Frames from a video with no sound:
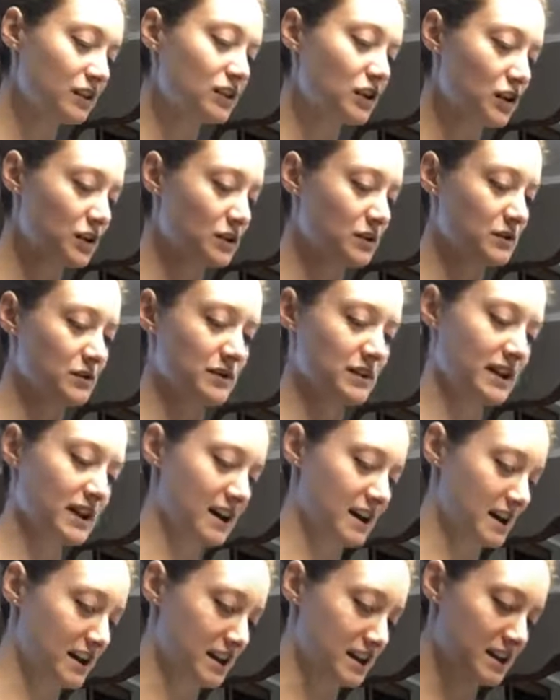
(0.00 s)
No,
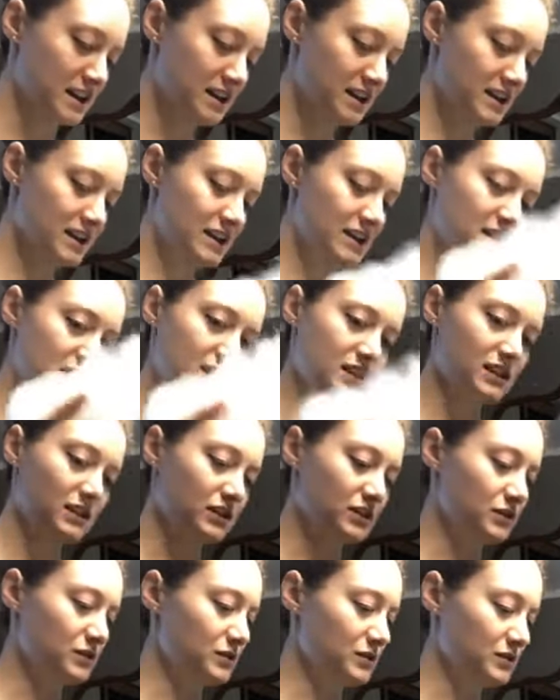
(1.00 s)
I
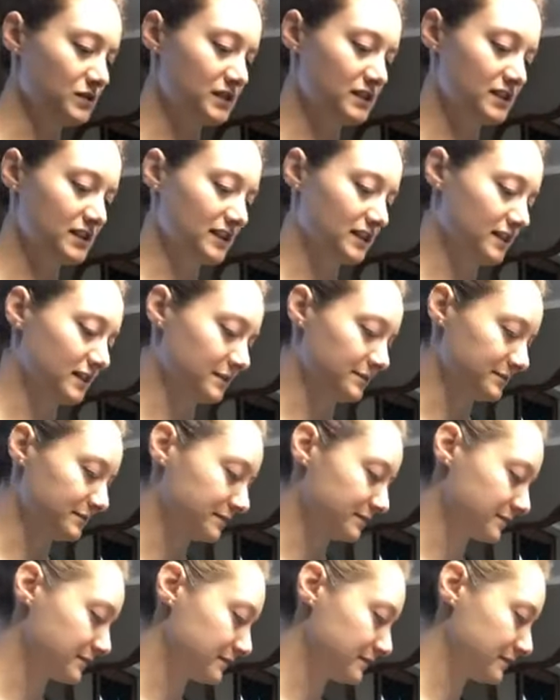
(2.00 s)
use
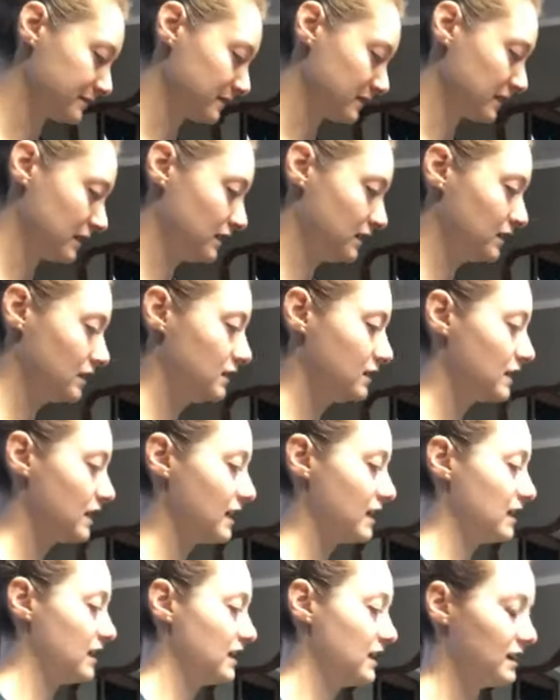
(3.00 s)

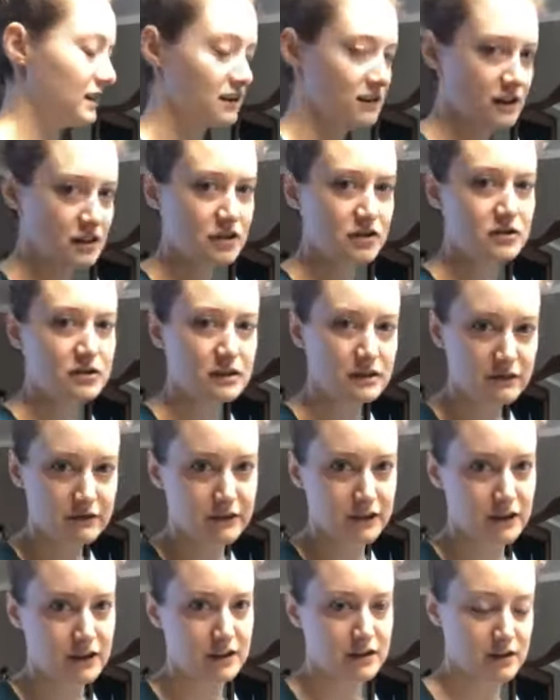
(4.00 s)
an industrial
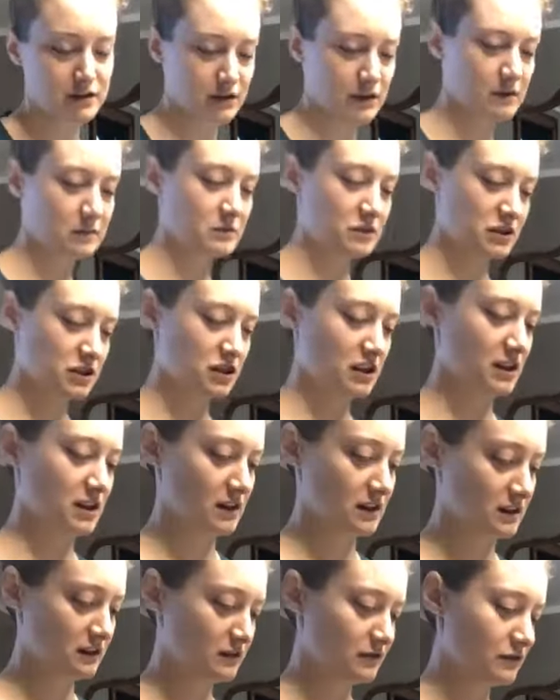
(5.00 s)
fur sewing
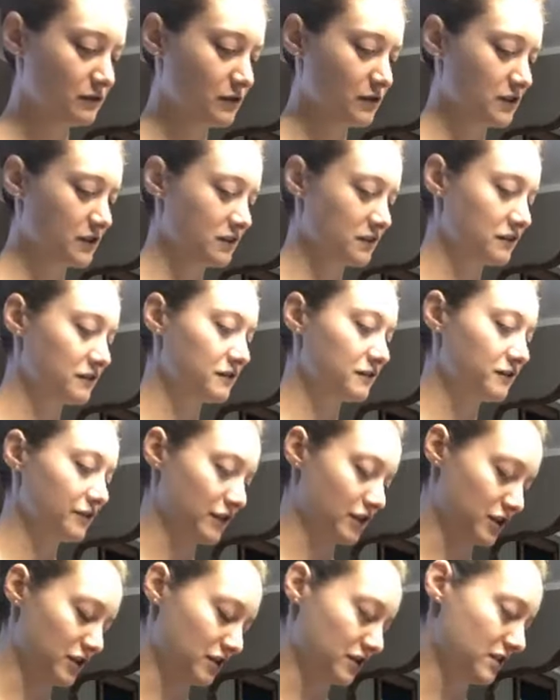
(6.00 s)
machine for
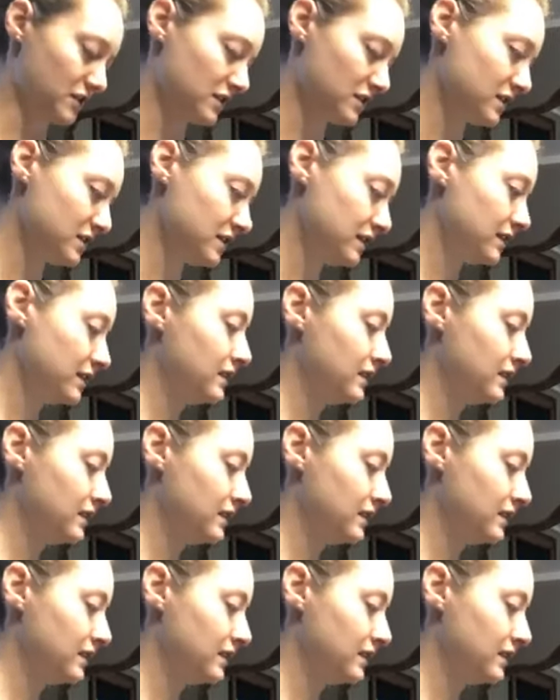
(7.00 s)
fur.